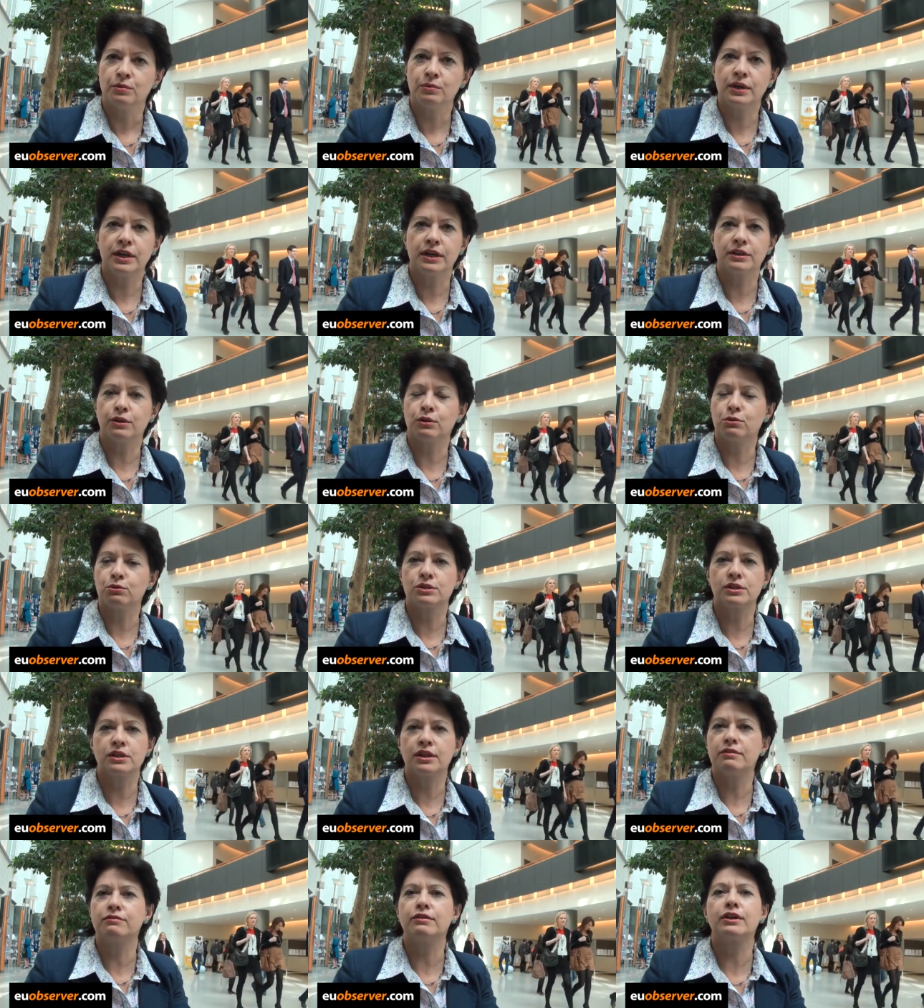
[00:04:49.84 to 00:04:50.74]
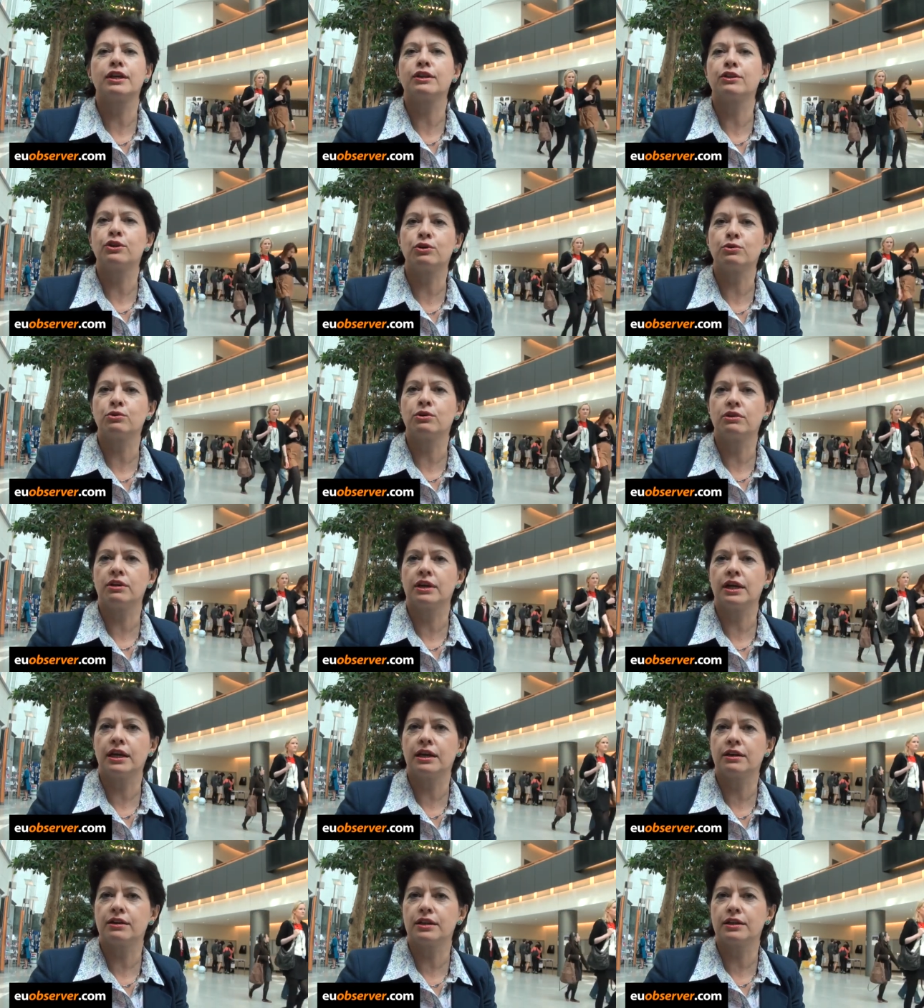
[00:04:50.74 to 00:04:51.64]
where those living in the rural
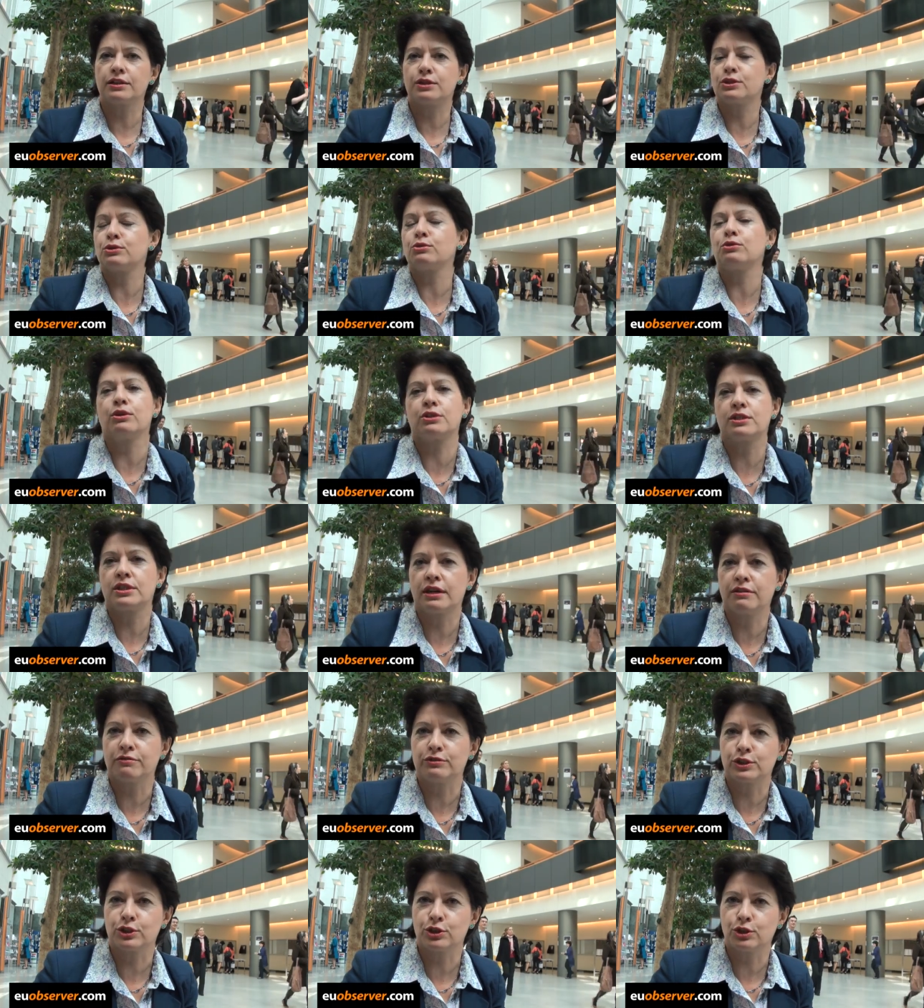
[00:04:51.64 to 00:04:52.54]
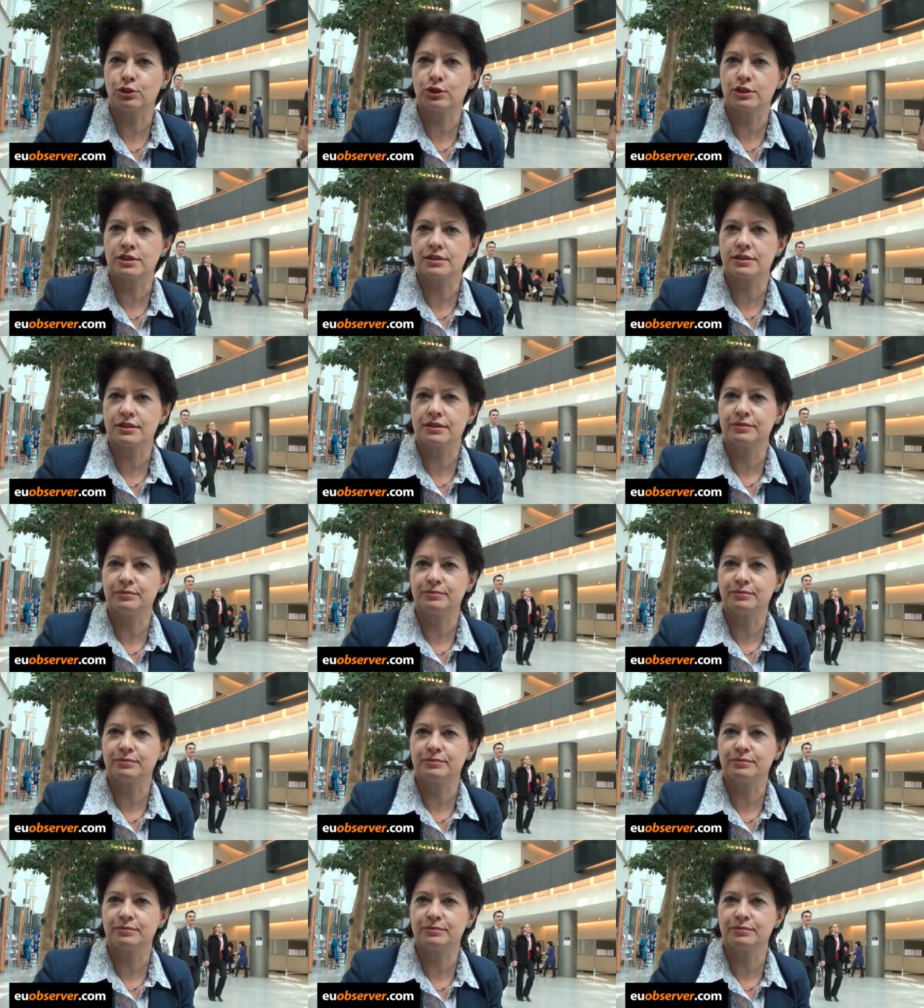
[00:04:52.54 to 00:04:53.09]
areas do not have a choice.